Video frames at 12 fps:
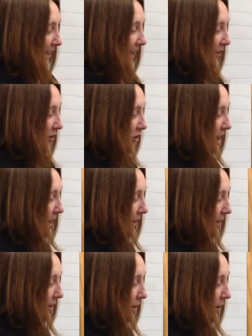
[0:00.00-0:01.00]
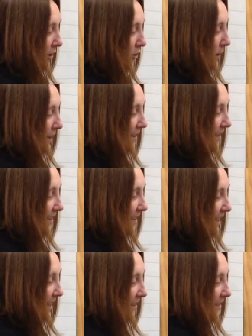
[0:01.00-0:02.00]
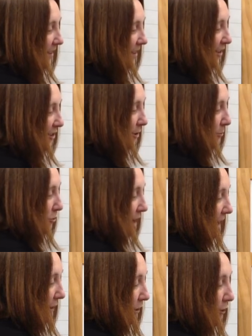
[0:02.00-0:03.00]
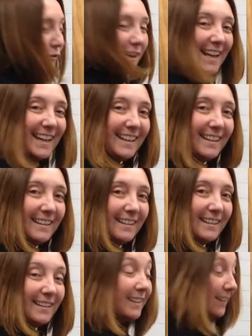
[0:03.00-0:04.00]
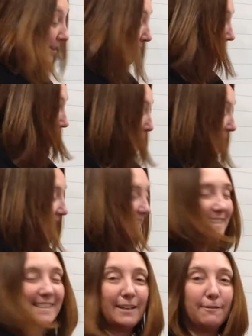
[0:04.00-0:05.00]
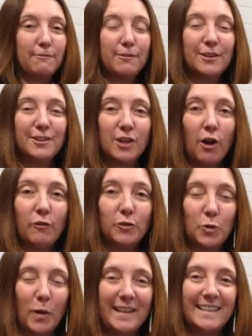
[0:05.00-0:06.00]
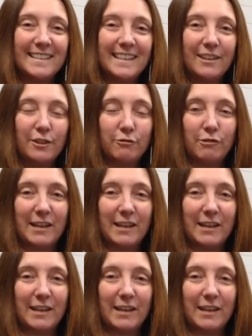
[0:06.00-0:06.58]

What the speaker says: Let's check. 26 subtract 3, we get a difference of 23.